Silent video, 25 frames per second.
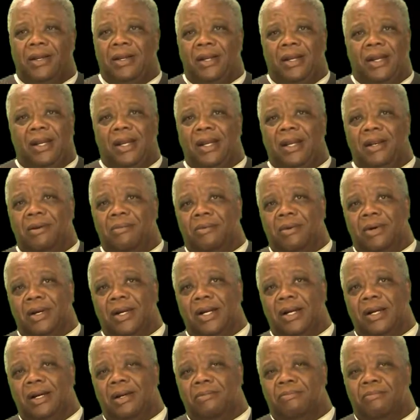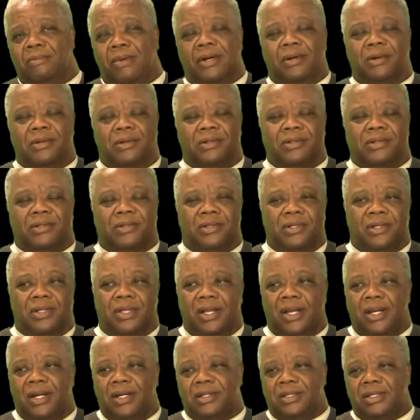and they bring up murders and
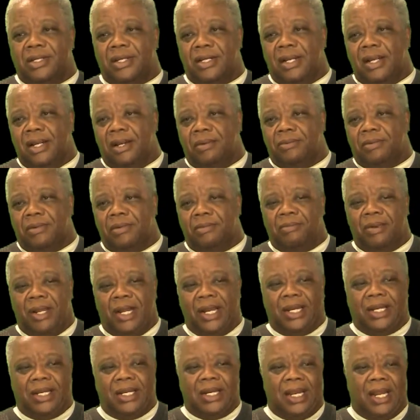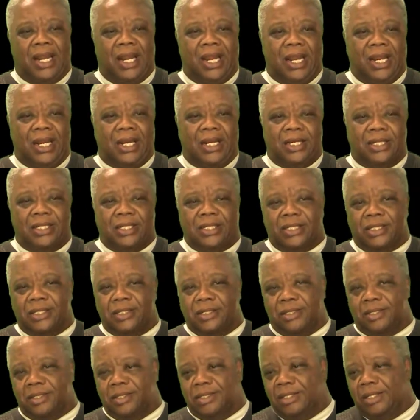things that happened back in the 80s
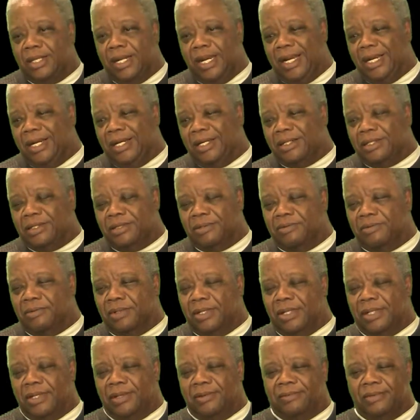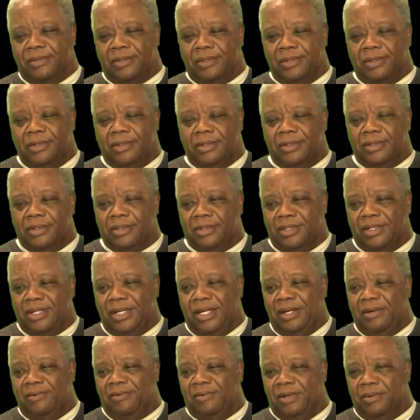or 90s or whatever. It's a
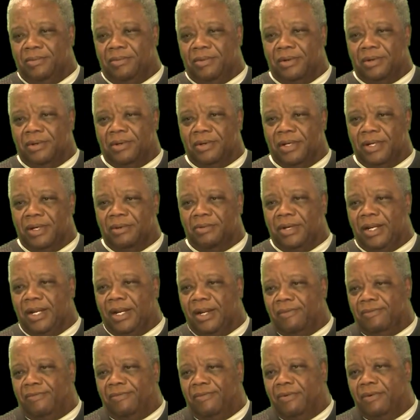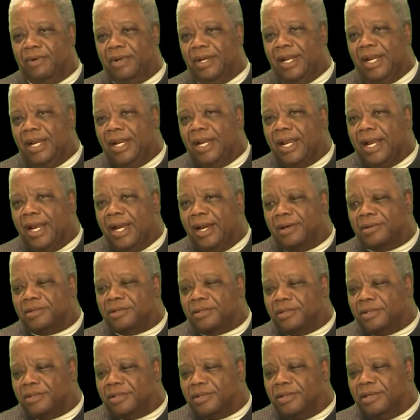TV program. They have 48 hours
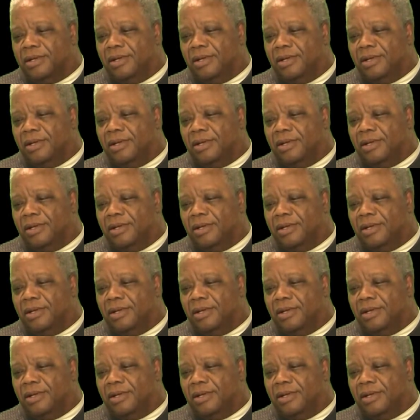to